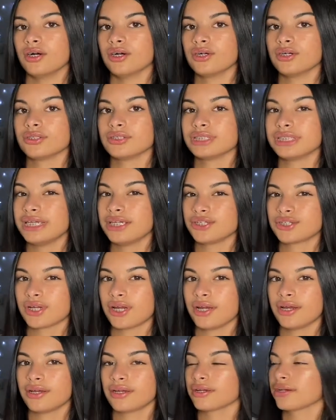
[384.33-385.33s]

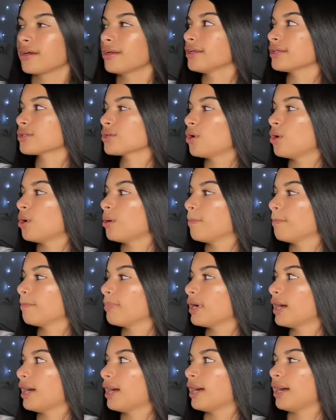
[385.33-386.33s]
t-shirt kind of top,
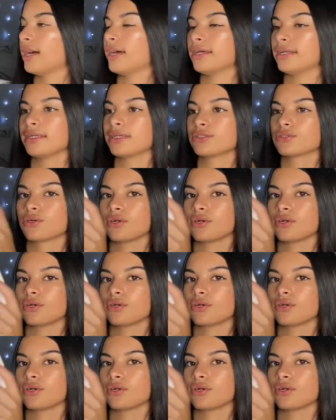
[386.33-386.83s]
and it's got